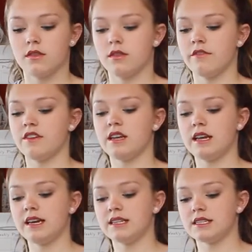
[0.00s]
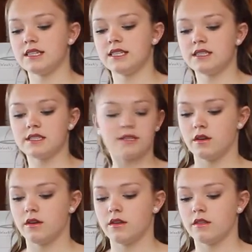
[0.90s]
the vanilla essence,
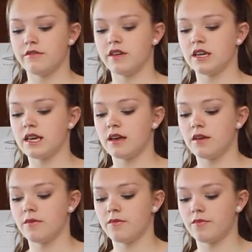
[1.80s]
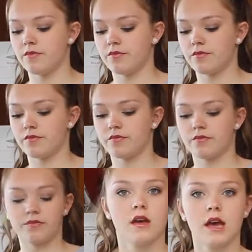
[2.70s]
the vinegar,
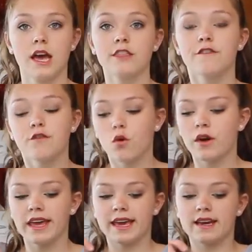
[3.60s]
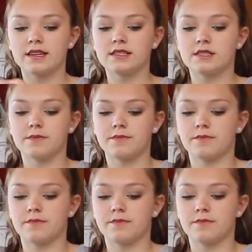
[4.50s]
and the 4 eggs.